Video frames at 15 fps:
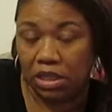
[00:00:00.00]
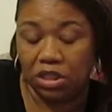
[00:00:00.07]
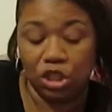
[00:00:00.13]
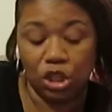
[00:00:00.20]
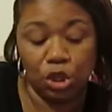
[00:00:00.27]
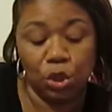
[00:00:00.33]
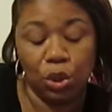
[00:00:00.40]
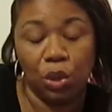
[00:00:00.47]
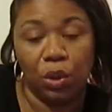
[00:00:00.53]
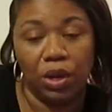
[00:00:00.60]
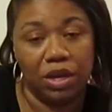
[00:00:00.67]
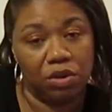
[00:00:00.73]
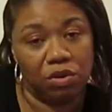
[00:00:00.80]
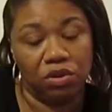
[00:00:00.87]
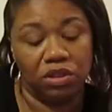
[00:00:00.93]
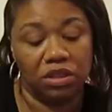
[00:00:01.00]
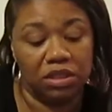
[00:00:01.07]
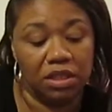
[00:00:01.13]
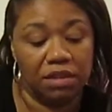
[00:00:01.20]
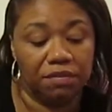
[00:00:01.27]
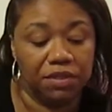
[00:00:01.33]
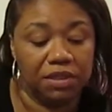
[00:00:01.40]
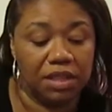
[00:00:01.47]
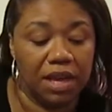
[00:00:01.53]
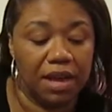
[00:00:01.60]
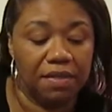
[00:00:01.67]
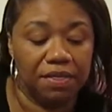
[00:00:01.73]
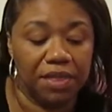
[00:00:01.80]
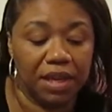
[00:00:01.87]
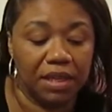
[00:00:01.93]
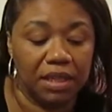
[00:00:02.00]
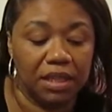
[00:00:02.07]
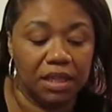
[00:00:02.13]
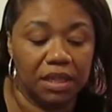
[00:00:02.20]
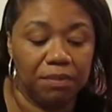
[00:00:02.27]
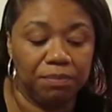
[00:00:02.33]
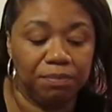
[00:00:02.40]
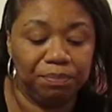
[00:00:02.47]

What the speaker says: So you know, here goes the tit for tat thing again.